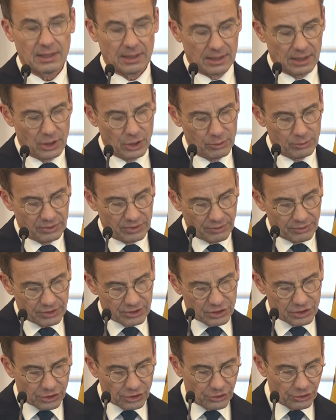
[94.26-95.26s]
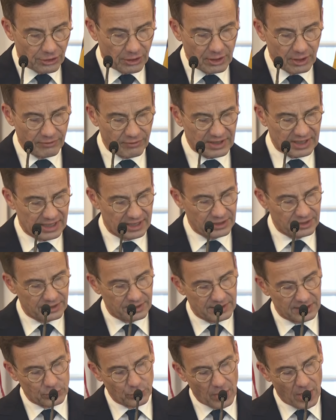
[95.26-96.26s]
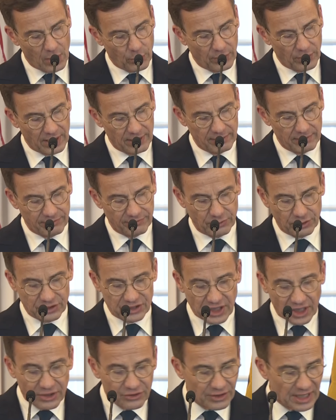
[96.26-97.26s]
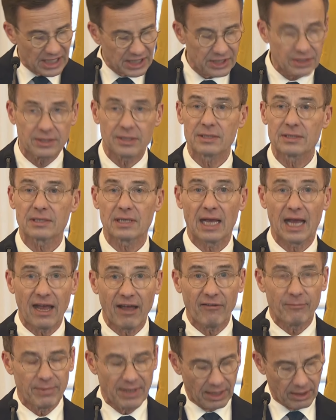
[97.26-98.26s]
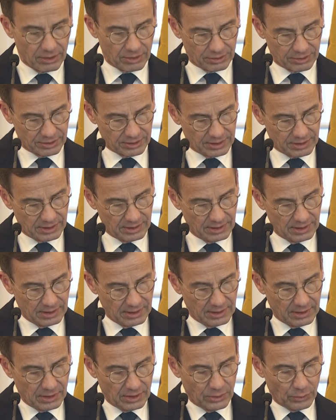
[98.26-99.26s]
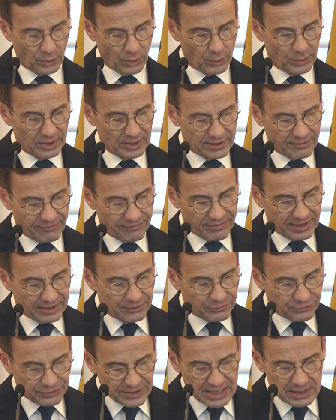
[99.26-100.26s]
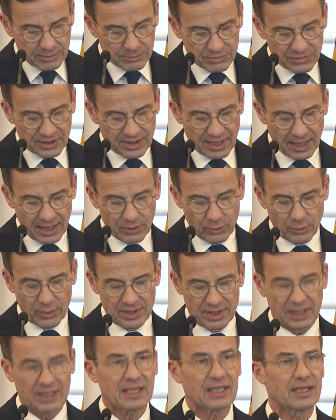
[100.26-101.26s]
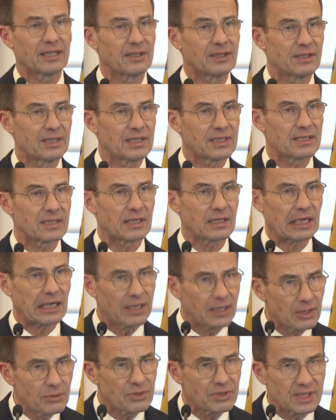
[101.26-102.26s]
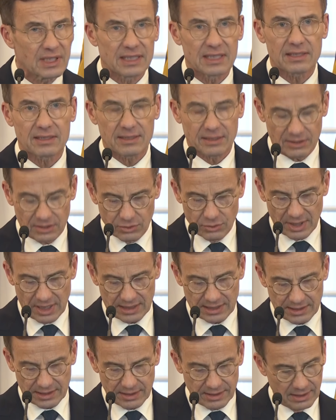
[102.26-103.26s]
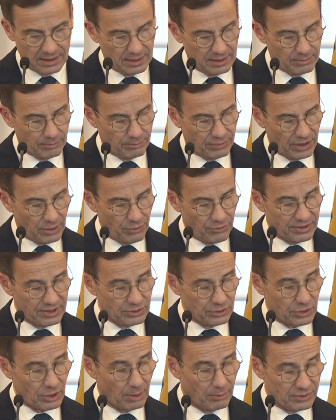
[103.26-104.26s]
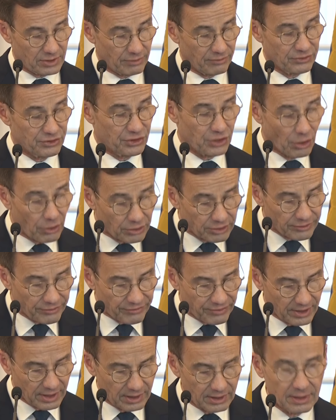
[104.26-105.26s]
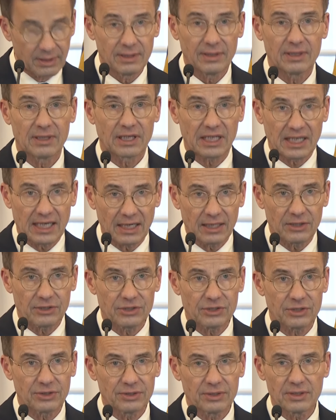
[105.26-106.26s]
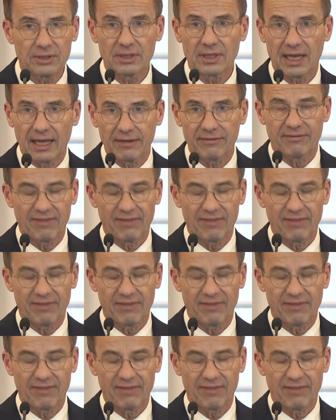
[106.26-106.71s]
home to the circle of countries where we, for generations, have belonged. We will defend freedom together with the countries closest to us, both in terms of geography, culture, and